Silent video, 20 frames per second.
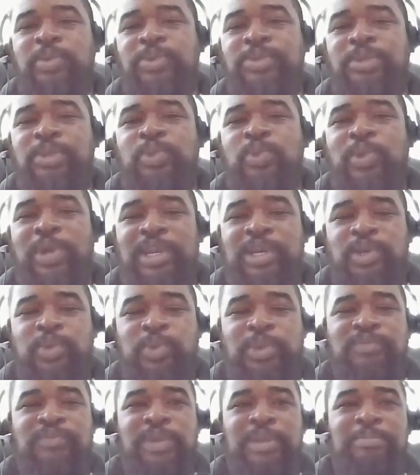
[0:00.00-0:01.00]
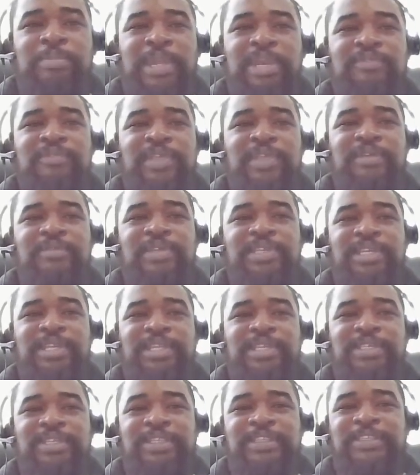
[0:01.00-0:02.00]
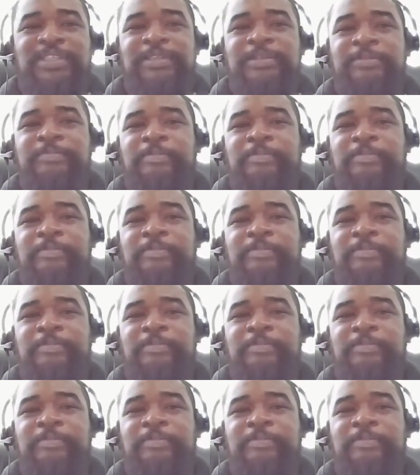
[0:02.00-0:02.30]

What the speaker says: supposed to do, and do it for the benefit of the citizens.